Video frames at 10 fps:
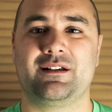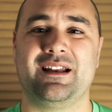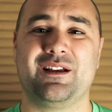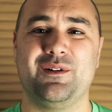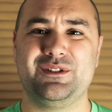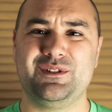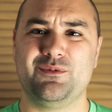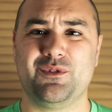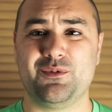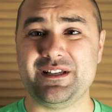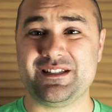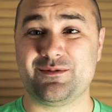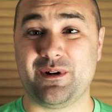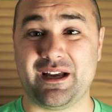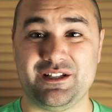kind of go into the reasons
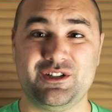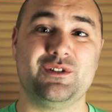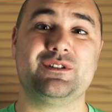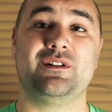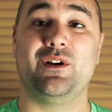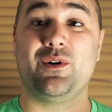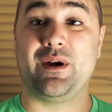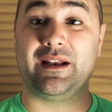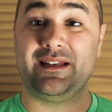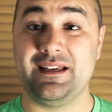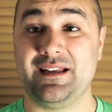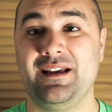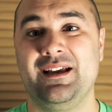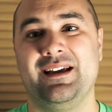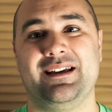why I chose the logo I
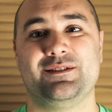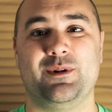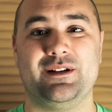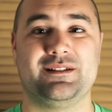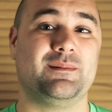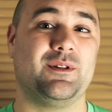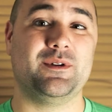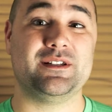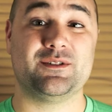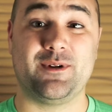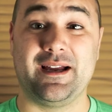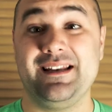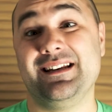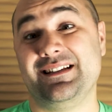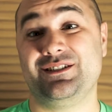did, as well as some of the reasons why I
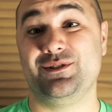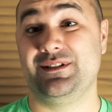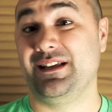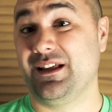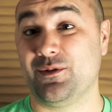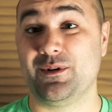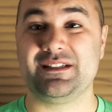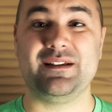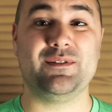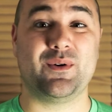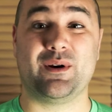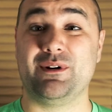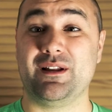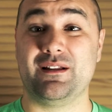didn't choose the other ones, even though I really